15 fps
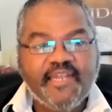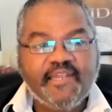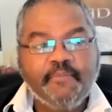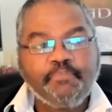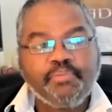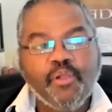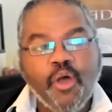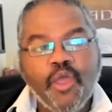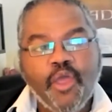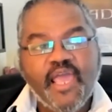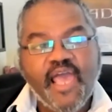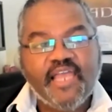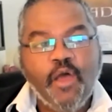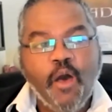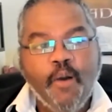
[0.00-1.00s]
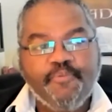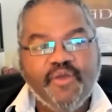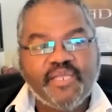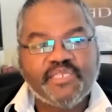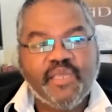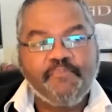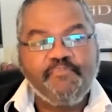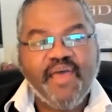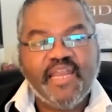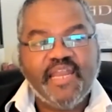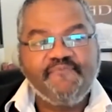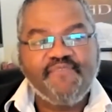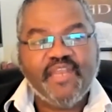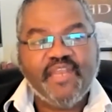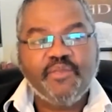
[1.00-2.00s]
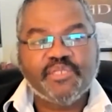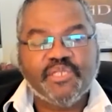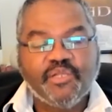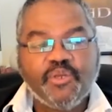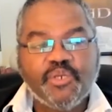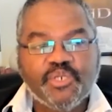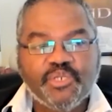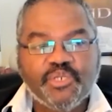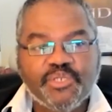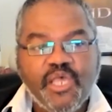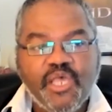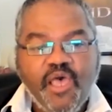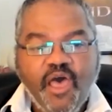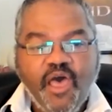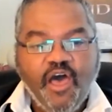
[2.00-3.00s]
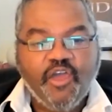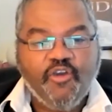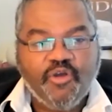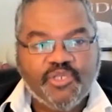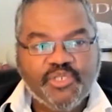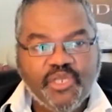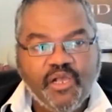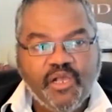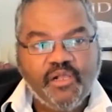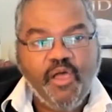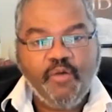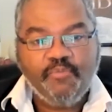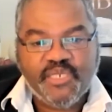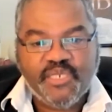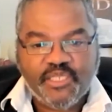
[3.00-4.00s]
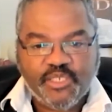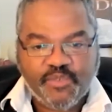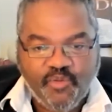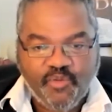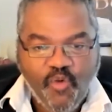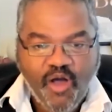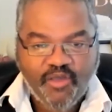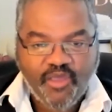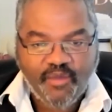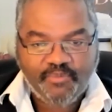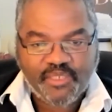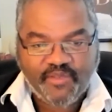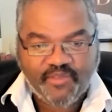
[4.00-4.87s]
deploying, and operating many venue solutions across the globe. Gentlemen, welcome to the